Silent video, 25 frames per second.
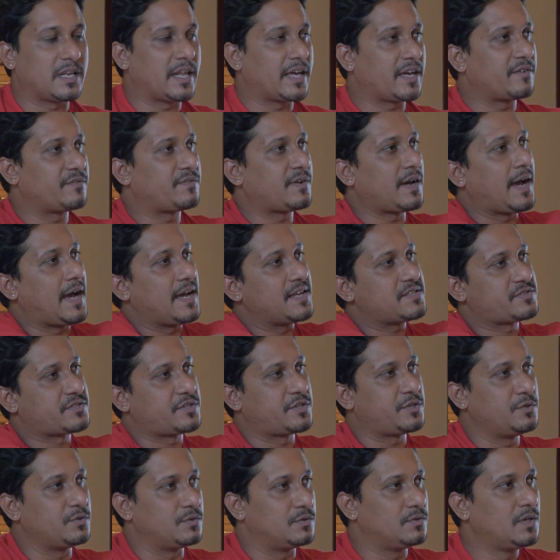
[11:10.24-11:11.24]
like if I ask
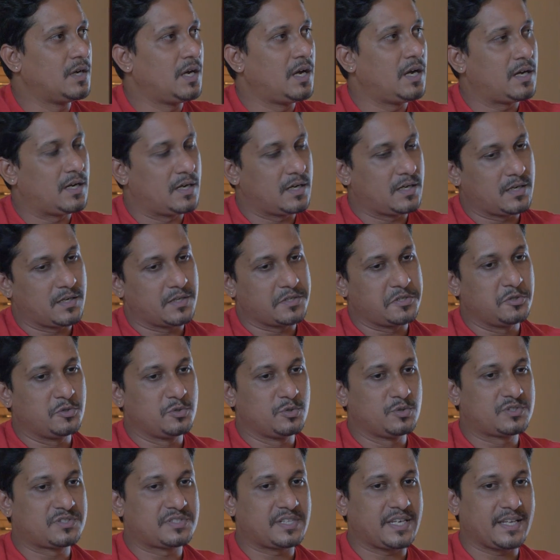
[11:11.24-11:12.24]
you,
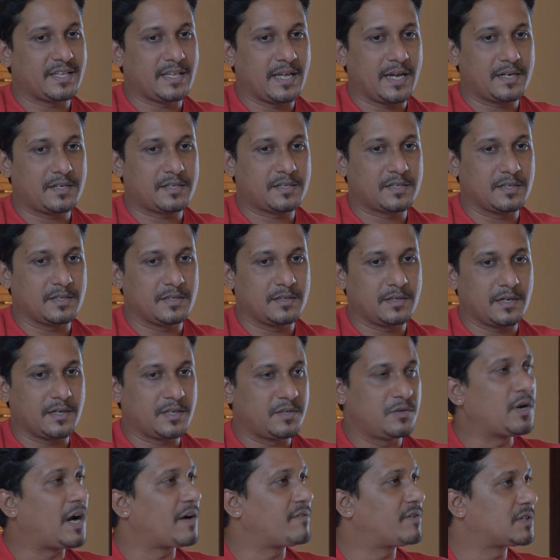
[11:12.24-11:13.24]
you say that
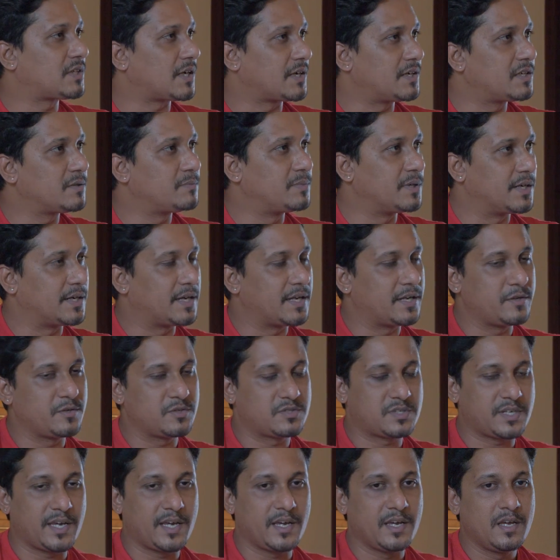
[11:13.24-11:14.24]
you have a Thunderbird and you
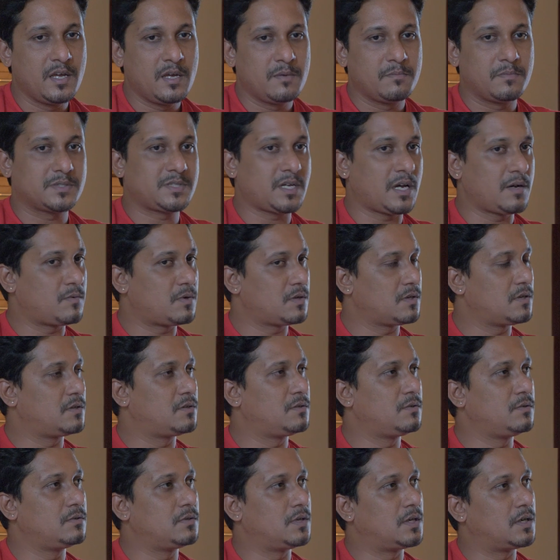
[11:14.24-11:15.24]
say, Macha, I want to
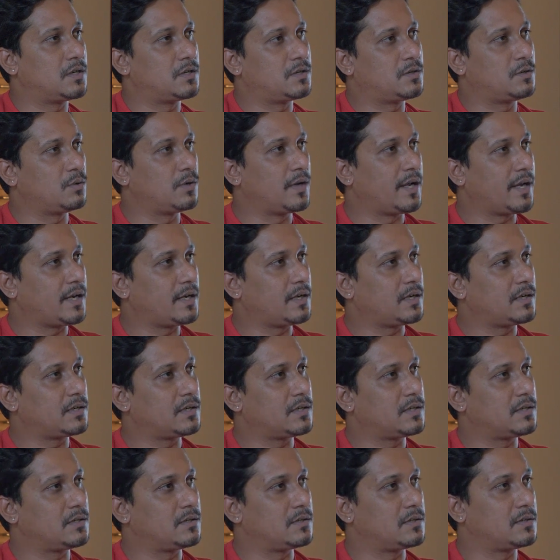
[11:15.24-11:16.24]
do a touring
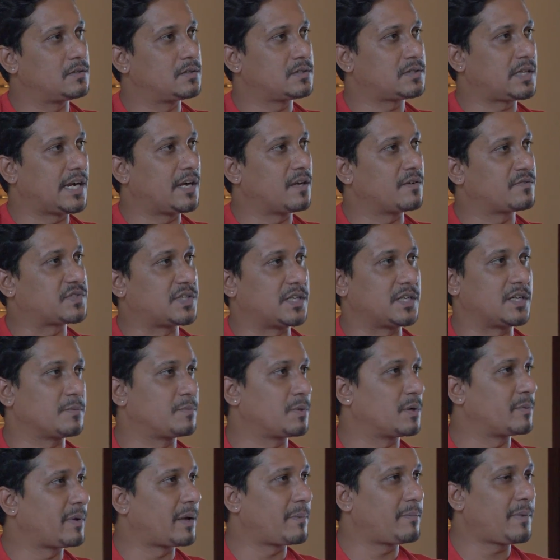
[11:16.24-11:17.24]
kind of setup
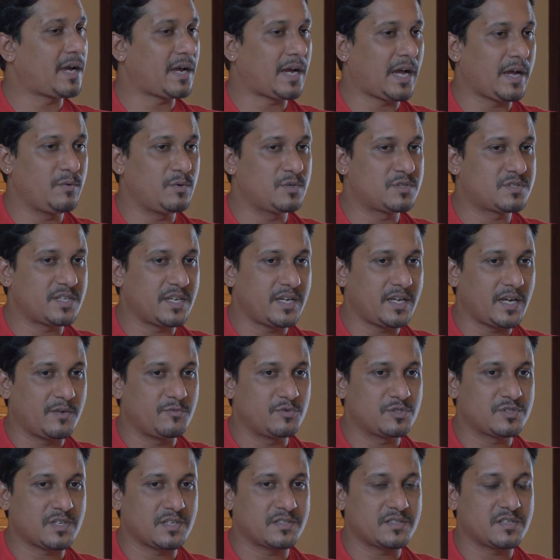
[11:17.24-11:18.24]
on my bike, I would
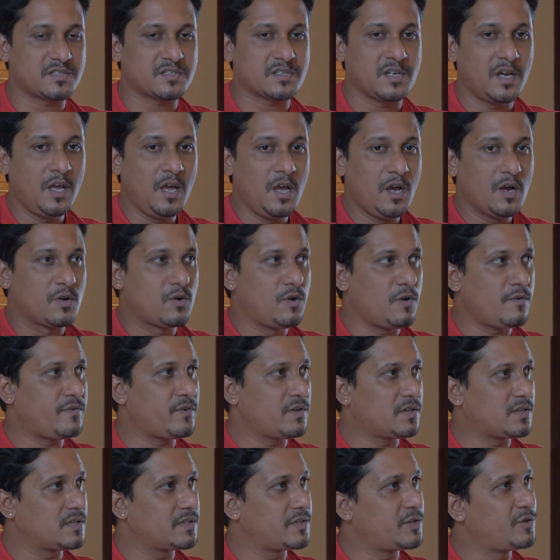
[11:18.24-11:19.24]
suggest go
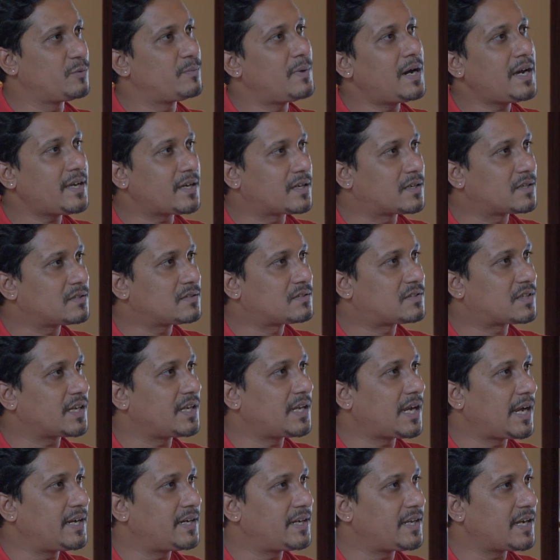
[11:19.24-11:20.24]
for a new bike.
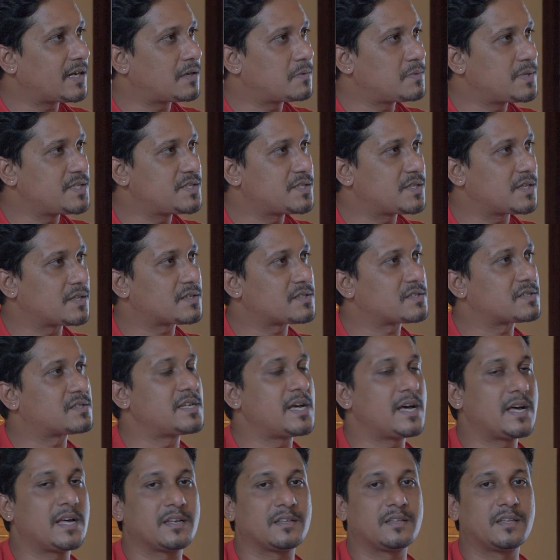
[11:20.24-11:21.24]
390 Adventure is
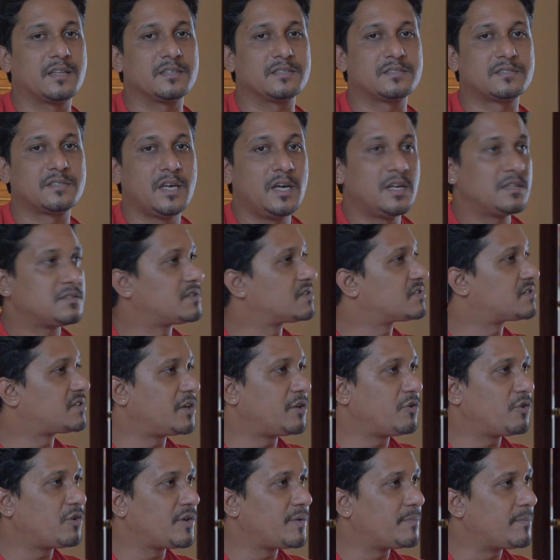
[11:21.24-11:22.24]
there, there's the
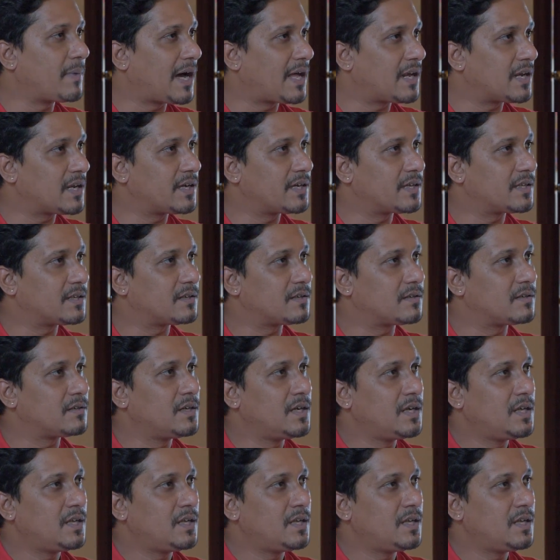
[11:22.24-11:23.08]
new Himalayan,